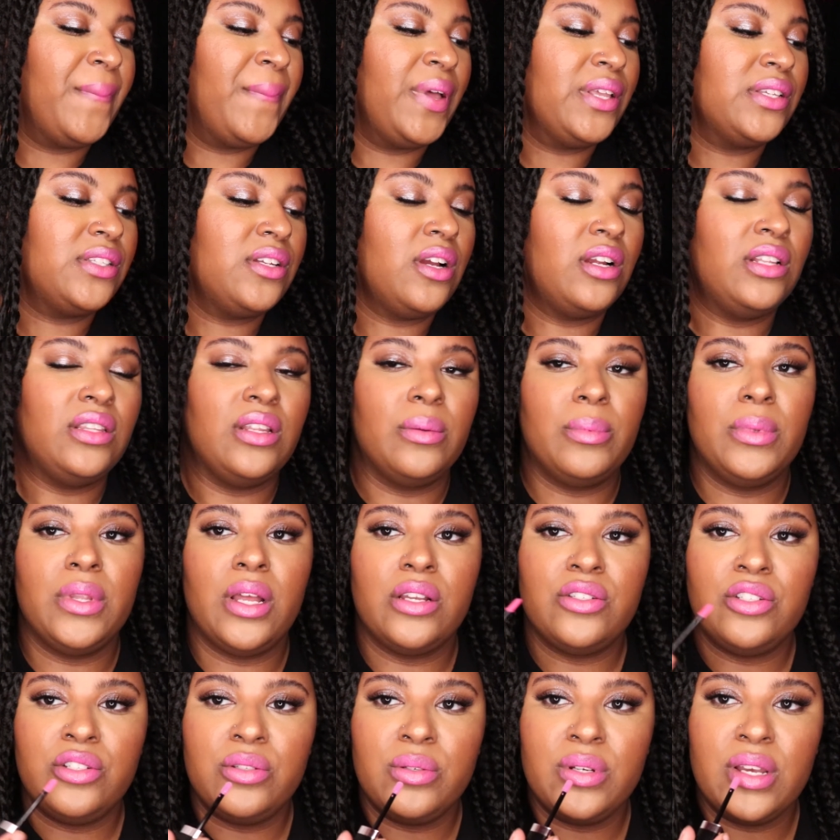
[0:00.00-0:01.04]
Certain lip
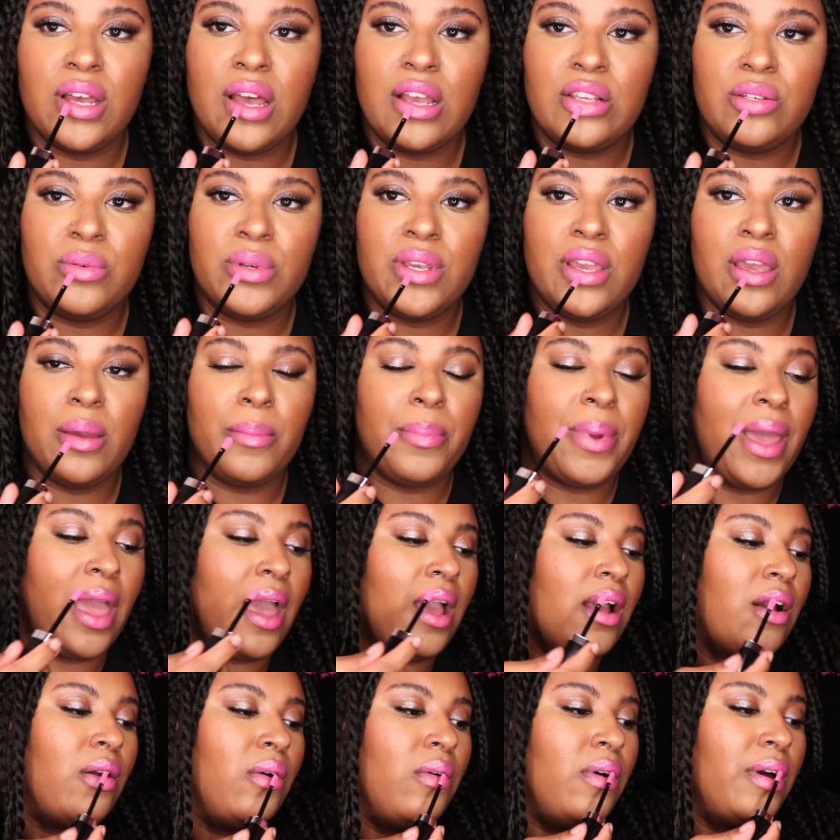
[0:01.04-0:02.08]
glosses, you guys, you can't
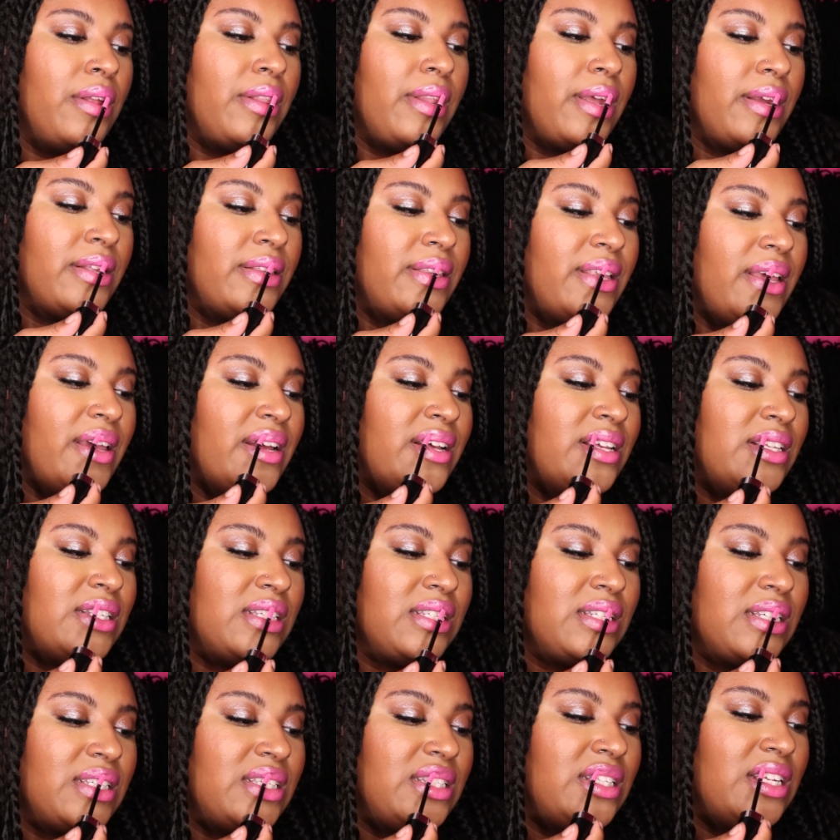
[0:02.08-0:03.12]
pack on like that
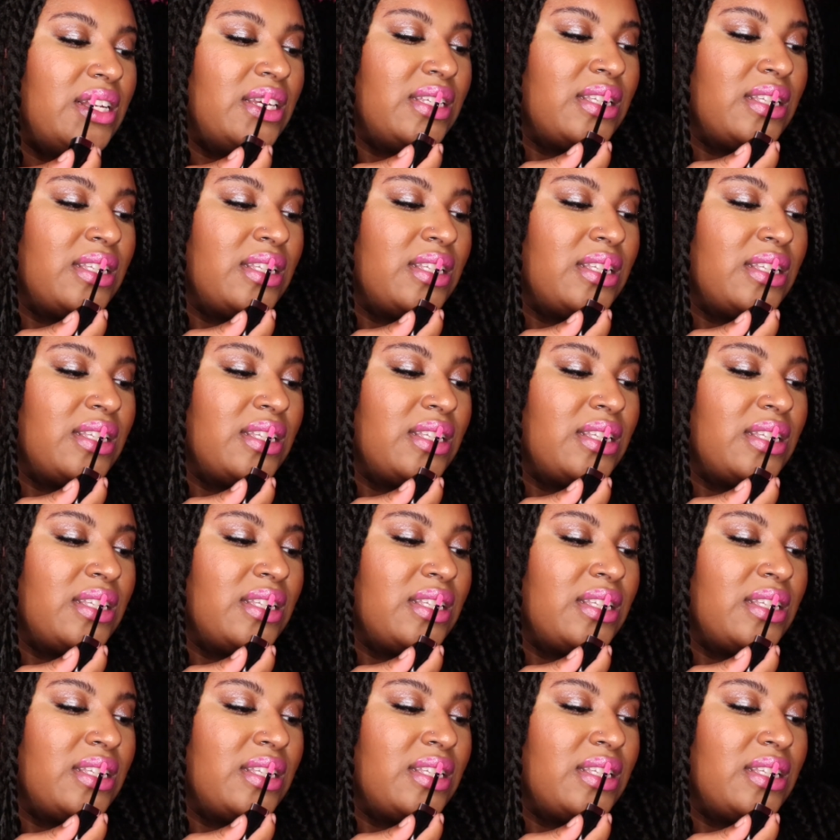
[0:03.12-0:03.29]
because it just